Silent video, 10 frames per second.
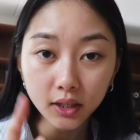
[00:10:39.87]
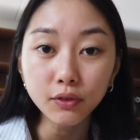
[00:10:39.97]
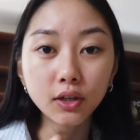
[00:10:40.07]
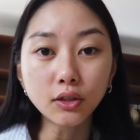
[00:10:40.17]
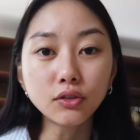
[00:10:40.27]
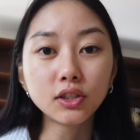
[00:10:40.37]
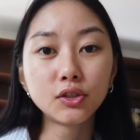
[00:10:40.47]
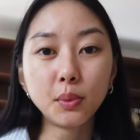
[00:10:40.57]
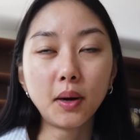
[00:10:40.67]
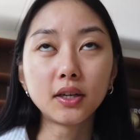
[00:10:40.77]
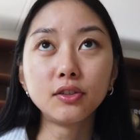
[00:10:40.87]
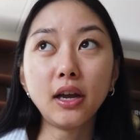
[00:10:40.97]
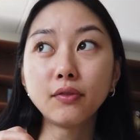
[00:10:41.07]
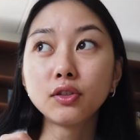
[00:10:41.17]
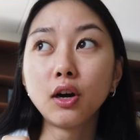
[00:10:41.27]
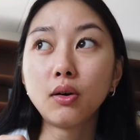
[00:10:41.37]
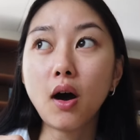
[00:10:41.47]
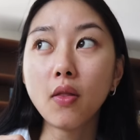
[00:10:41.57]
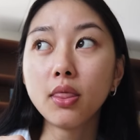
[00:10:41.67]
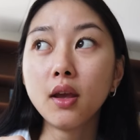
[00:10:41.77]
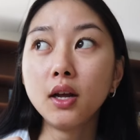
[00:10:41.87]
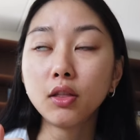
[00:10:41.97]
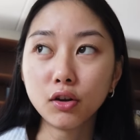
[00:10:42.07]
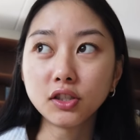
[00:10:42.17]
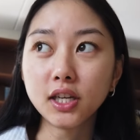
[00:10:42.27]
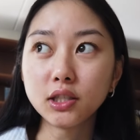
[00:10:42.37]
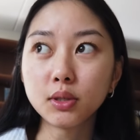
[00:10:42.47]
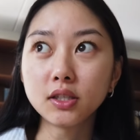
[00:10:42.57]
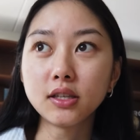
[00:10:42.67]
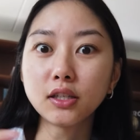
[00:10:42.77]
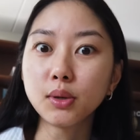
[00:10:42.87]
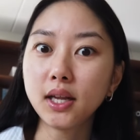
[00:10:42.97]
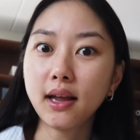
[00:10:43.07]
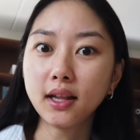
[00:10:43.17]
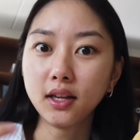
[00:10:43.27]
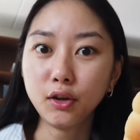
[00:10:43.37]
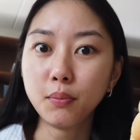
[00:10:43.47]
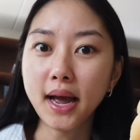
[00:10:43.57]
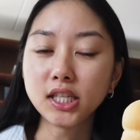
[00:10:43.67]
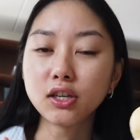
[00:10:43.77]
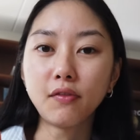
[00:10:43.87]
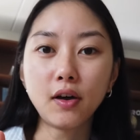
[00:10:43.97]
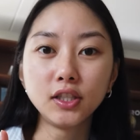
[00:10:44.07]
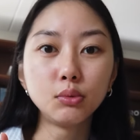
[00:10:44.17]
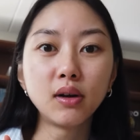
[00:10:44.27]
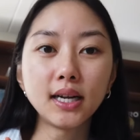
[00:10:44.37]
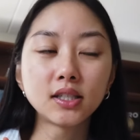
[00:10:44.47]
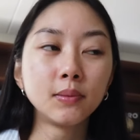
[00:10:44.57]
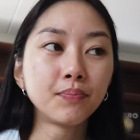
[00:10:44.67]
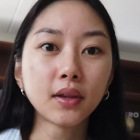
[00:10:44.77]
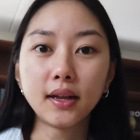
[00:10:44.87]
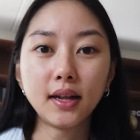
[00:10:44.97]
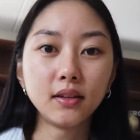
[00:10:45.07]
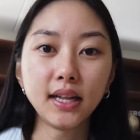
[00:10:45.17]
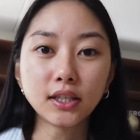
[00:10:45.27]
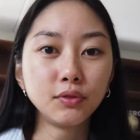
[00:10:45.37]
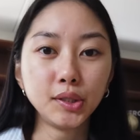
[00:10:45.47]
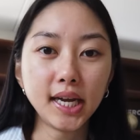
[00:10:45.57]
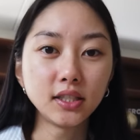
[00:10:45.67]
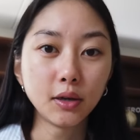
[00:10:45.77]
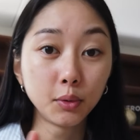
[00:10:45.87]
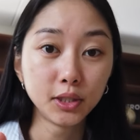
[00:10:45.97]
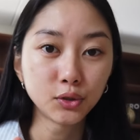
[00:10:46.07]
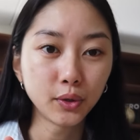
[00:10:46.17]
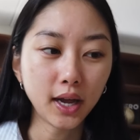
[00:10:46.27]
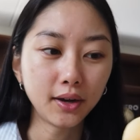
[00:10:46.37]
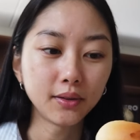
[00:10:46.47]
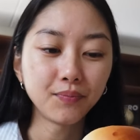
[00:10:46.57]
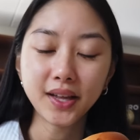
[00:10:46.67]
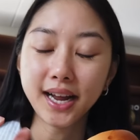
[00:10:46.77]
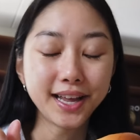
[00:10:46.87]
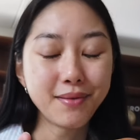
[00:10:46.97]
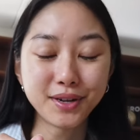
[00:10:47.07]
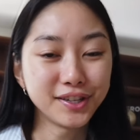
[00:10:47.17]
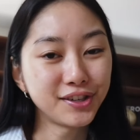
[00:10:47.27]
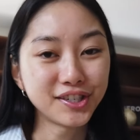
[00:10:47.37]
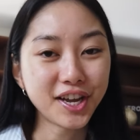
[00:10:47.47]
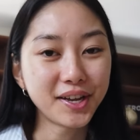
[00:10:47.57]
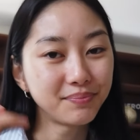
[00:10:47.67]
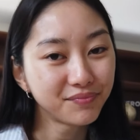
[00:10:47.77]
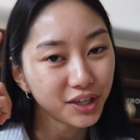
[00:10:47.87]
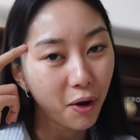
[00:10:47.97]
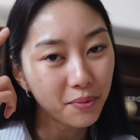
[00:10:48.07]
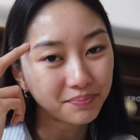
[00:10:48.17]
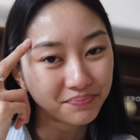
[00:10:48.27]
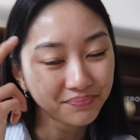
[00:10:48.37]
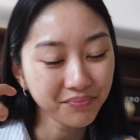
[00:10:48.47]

if you go to the supermarket, you have to go on Thursdays, because that's when they get a new batch of all these breads, and then the next few days they will be sold out. And I came on a Thursday, so.